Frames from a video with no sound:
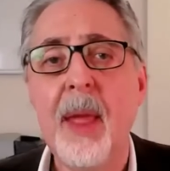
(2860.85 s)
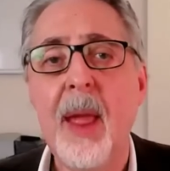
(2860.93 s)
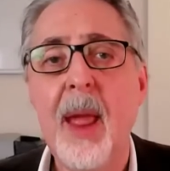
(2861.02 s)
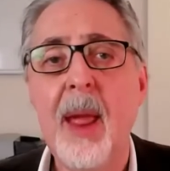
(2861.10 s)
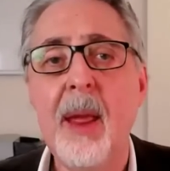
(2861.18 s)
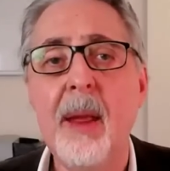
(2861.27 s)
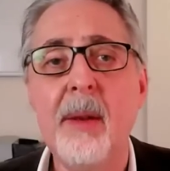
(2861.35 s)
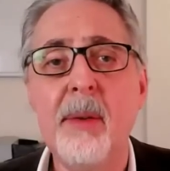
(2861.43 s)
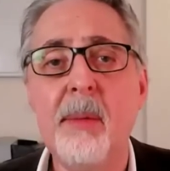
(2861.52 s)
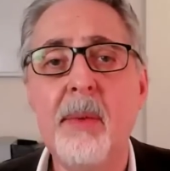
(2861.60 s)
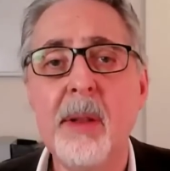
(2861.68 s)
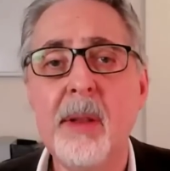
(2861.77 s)
And
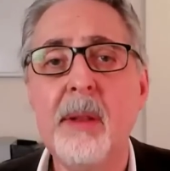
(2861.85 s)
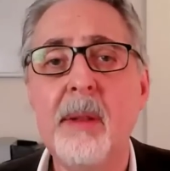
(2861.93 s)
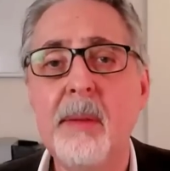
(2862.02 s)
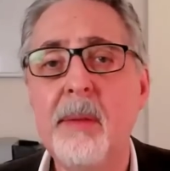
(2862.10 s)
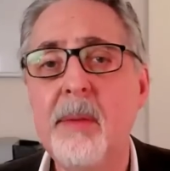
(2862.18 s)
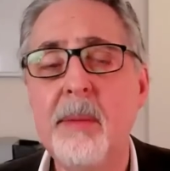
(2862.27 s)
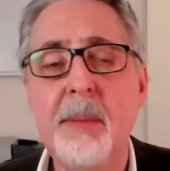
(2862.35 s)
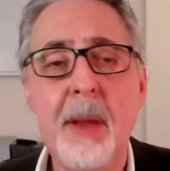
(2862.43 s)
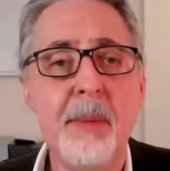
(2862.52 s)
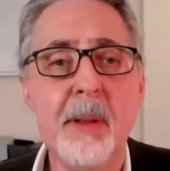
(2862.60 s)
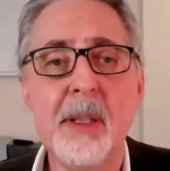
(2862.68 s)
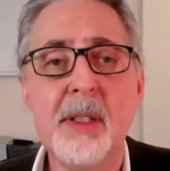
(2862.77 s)
what
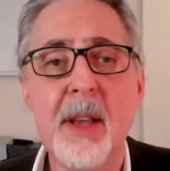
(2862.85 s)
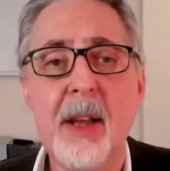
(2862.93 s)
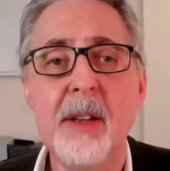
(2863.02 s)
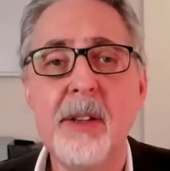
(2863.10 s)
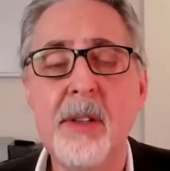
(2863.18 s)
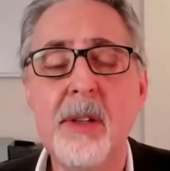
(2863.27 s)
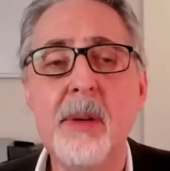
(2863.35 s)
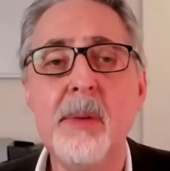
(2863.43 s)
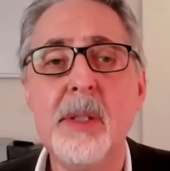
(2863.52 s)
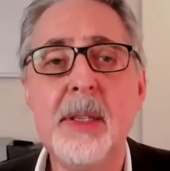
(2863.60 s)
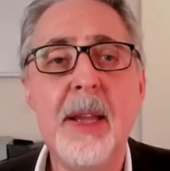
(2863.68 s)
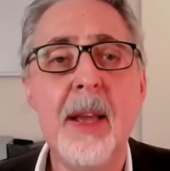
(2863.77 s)
people decided to do
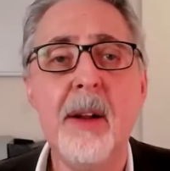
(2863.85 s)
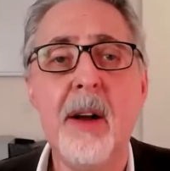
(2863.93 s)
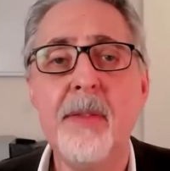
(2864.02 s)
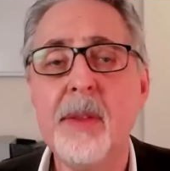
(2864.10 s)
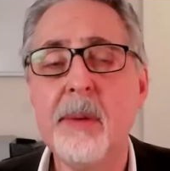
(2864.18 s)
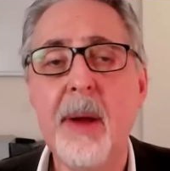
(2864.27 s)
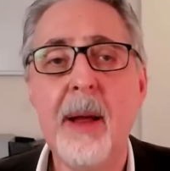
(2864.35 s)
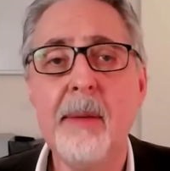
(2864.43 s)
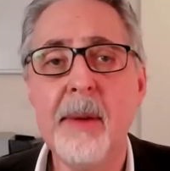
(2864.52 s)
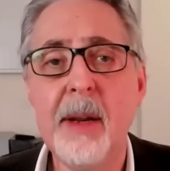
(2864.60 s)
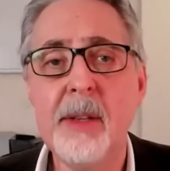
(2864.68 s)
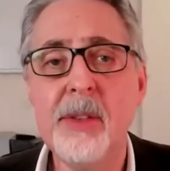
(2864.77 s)
is get off the rat
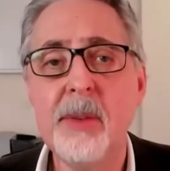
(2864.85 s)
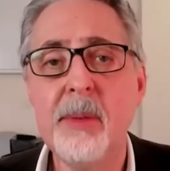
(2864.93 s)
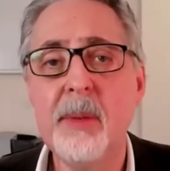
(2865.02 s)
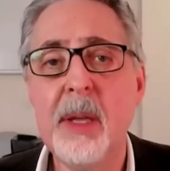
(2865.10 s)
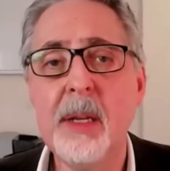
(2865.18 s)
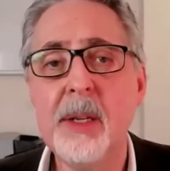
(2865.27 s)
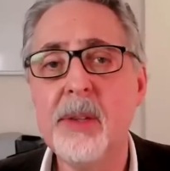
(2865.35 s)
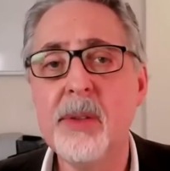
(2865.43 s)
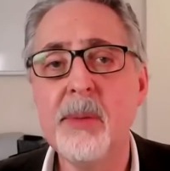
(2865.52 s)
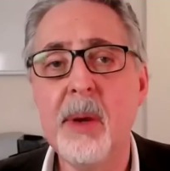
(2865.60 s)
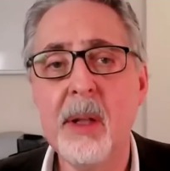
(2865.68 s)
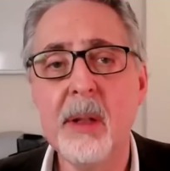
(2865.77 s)
race that is
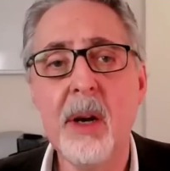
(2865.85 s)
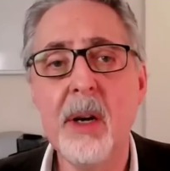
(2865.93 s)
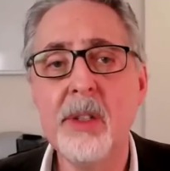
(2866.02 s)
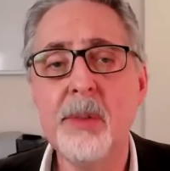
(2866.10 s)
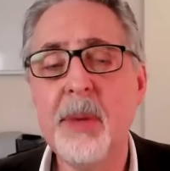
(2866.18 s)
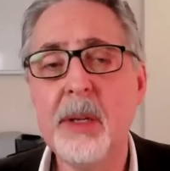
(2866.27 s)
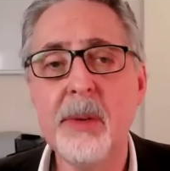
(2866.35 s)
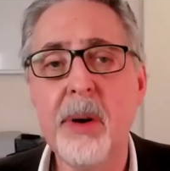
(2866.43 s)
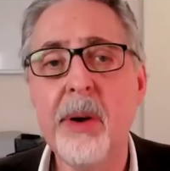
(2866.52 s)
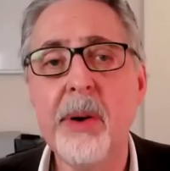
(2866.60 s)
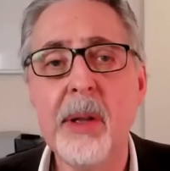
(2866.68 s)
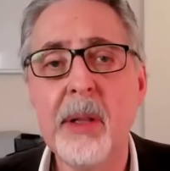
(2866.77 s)
a large metro
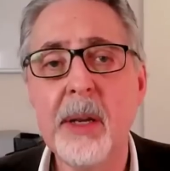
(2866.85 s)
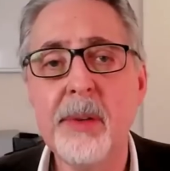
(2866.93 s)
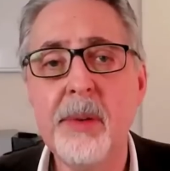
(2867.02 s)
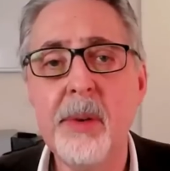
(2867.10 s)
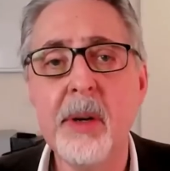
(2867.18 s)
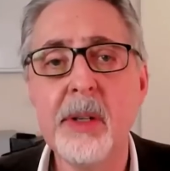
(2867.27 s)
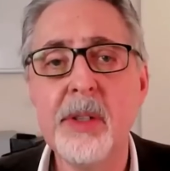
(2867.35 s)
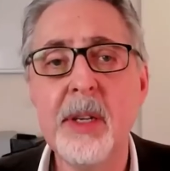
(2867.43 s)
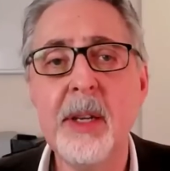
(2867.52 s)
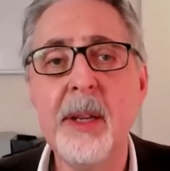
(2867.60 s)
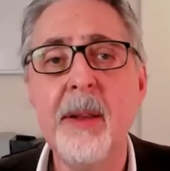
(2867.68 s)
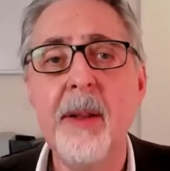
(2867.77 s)
area like New York
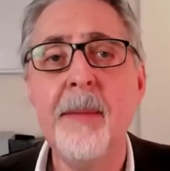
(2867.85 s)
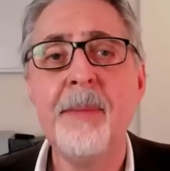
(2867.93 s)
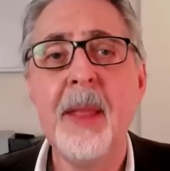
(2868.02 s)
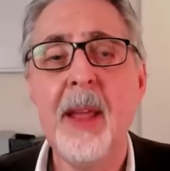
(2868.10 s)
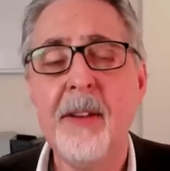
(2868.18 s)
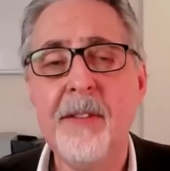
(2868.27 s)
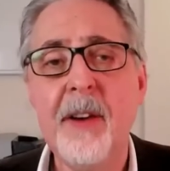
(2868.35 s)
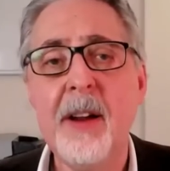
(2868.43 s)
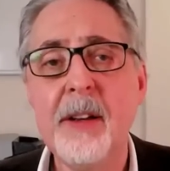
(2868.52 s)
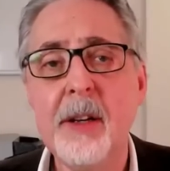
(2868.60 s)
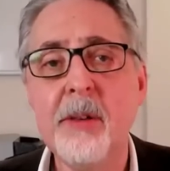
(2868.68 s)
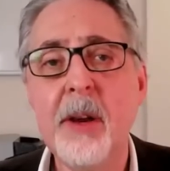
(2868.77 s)
City and find
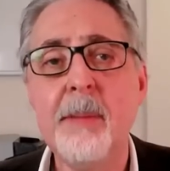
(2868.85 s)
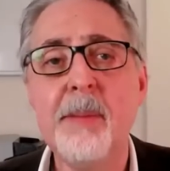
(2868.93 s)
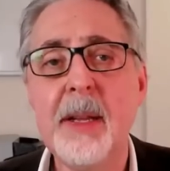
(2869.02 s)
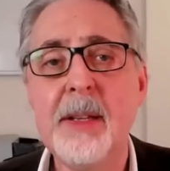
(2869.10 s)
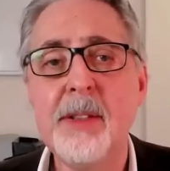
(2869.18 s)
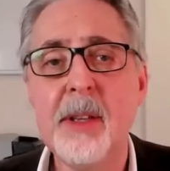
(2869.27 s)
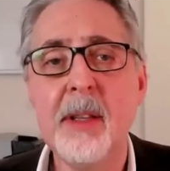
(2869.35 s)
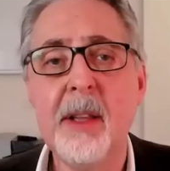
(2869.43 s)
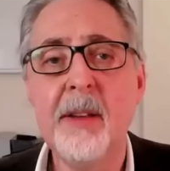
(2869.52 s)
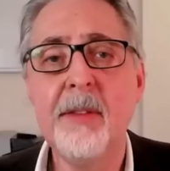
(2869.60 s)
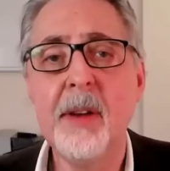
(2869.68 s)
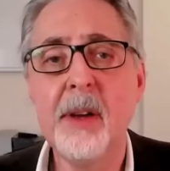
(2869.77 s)
a great place to
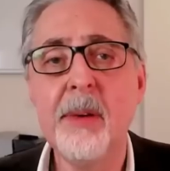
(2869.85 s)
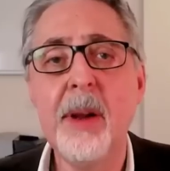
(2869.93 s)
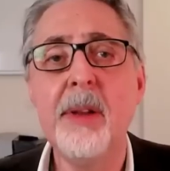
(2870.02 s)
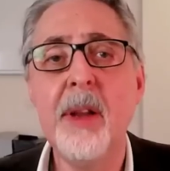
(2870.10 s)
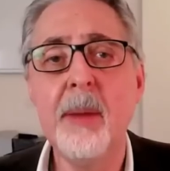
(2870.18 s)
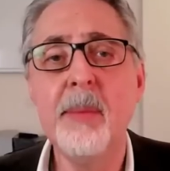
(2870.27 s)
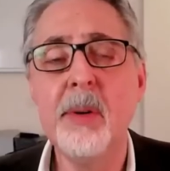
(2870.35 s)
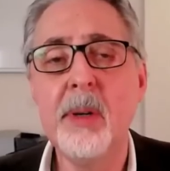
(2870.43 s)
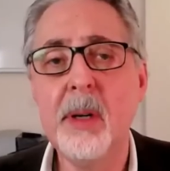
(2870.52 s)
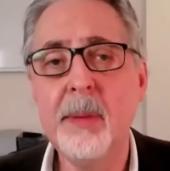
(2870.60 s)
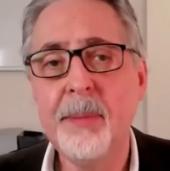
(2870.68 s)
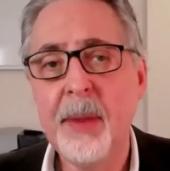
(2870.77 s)
live, a great neighborhood